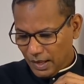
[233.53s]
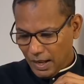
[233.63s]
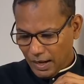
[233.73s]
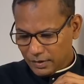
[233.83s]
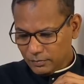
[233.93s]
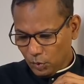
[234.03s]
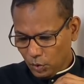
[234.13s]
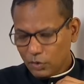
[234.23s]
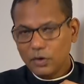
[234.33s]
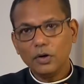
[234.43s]
and
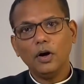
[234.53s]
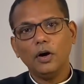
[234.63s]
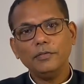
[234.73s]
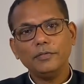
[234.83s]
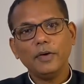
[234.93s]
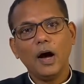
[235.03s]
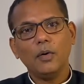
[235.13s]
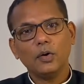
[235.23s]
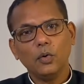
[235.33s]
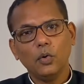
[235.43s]
more of
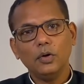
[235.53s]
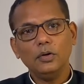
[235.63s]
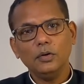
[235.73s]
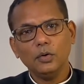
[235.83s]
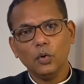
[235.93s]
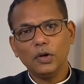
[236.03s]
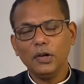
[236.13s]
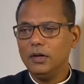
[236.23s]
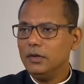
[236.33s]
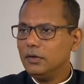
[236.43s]
our own
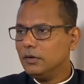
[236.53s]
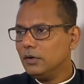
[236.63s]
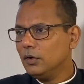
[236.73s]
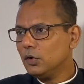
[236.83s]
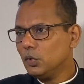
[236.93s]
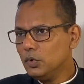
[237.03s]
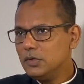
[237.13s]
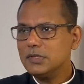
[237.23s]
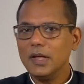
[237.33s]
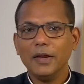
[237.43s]
local
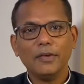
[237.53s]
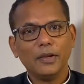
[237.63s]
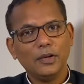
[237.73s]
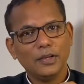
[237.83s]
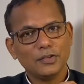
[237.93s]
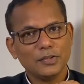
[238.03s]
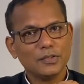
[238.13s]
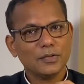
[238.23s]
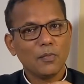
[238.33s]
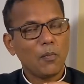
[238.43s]
rules and regulations,